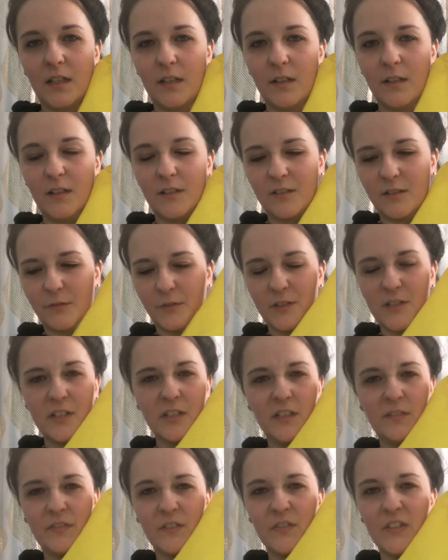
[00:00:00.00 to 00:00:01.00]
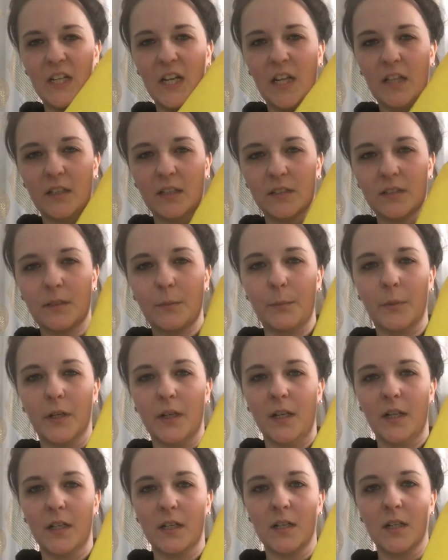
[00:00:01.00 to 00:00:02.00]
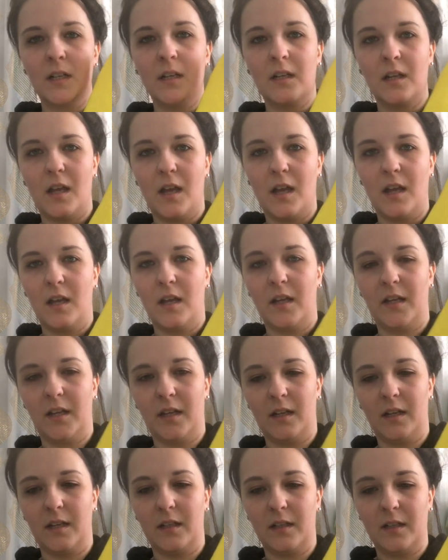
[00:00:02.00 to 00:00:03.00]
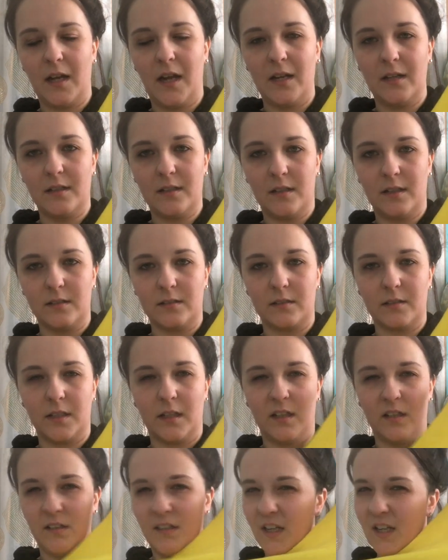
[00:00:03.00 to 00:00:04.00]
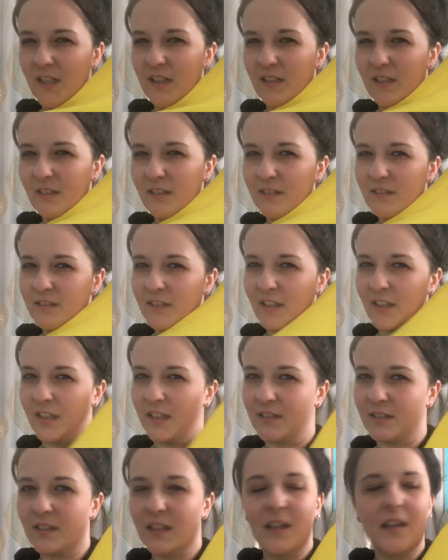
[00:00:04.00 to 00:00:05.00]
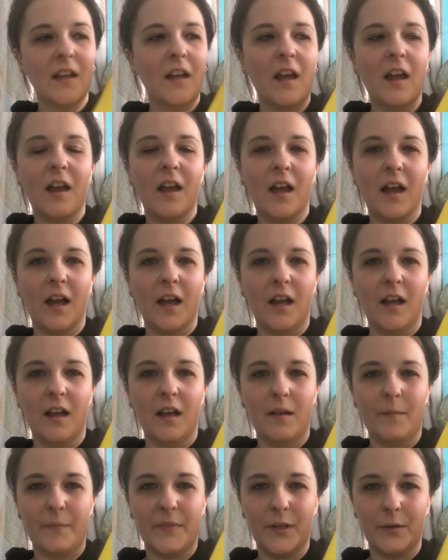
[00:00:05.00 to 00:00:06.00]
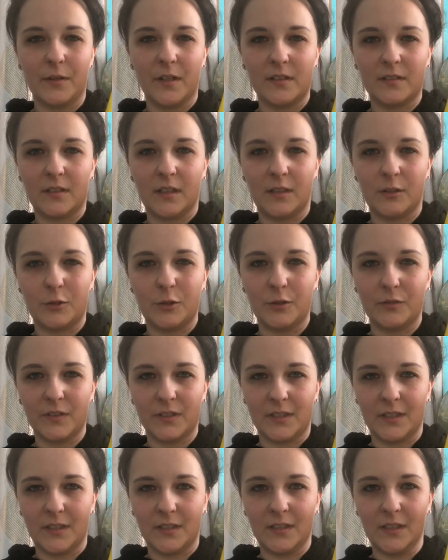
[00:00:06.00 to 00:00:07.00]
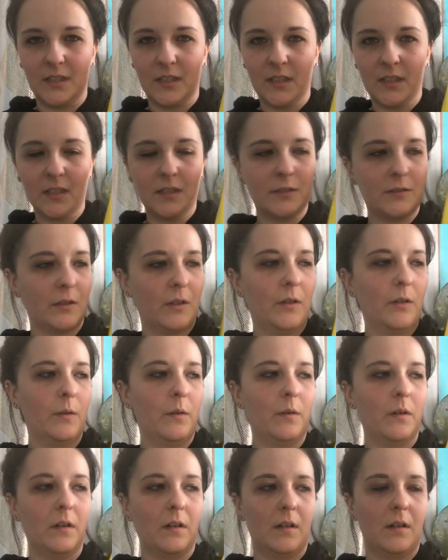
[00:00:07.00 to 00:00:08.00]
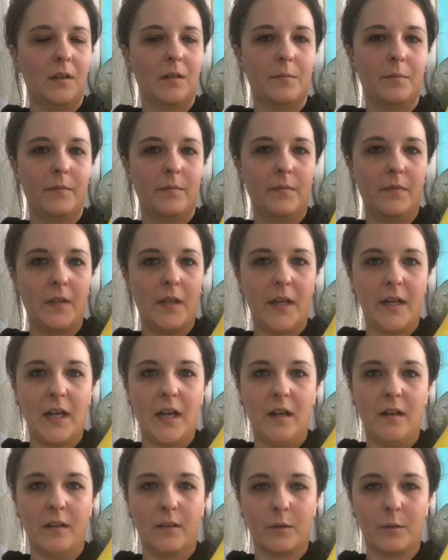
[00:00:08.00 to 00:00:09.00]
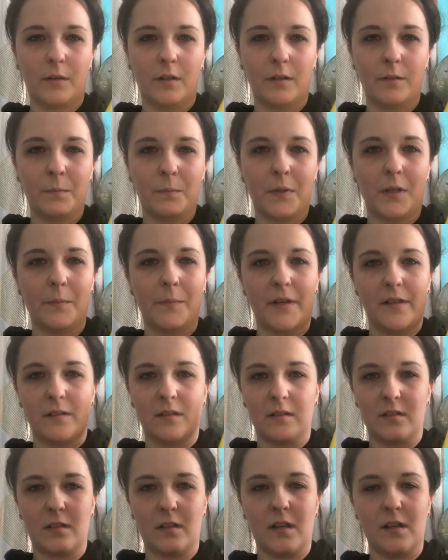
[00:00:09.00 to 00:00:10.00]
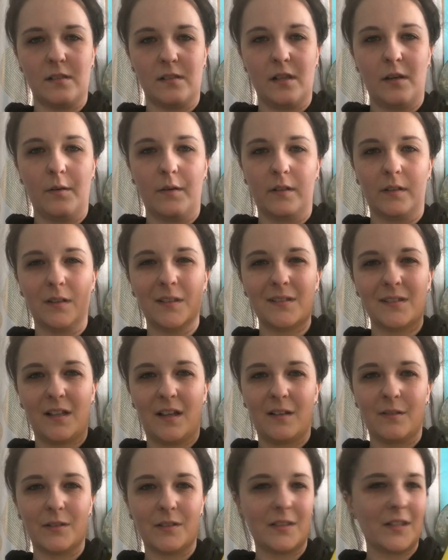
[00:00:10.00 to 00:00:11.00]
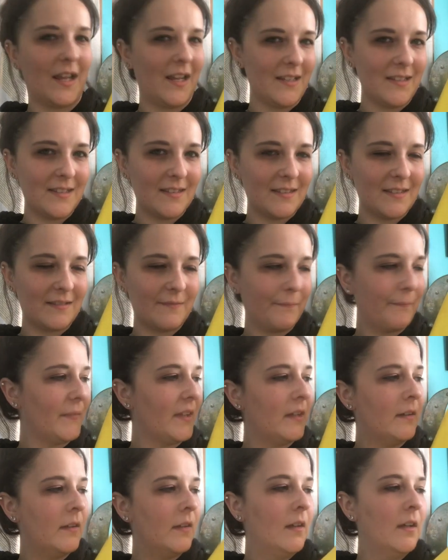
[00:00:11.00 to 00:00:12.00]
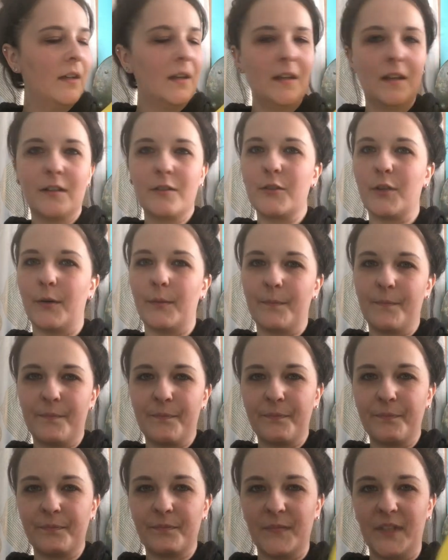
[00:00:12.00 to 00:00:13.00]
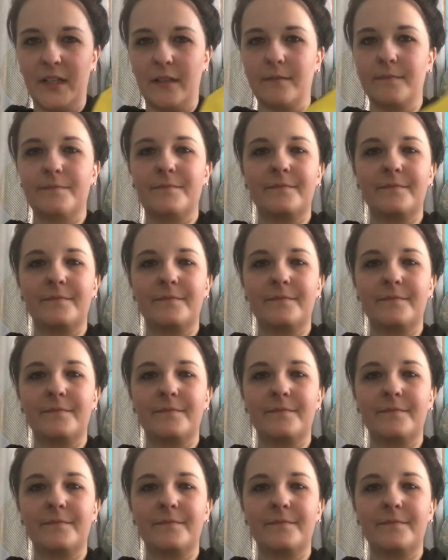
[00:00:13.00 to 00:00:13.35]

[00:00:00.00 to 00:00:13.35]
it's originally $50, but I got it on sale, kinda, I guess. They were on sale 2 for $60, so I got another one, but my sister has that one, because it was nice. So, yeah.